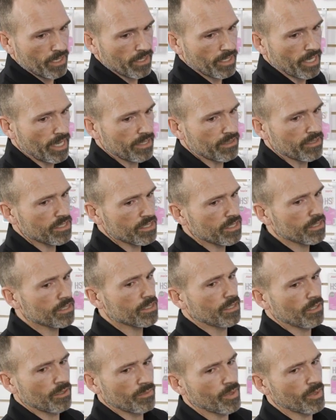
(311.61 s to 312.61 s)
Okay, this is
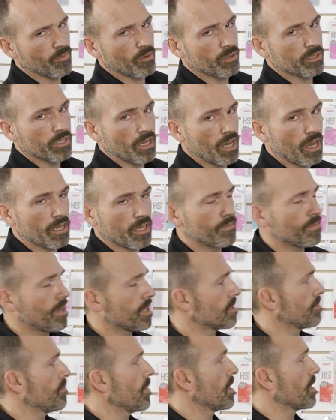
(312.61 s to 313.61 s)
a little bit more talk
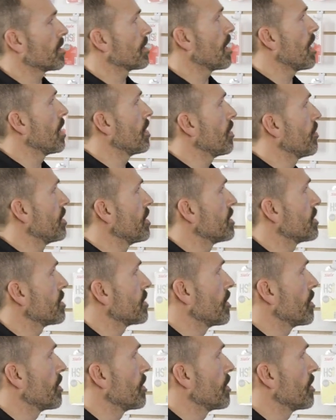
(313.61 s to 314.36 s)
about the metal colloids.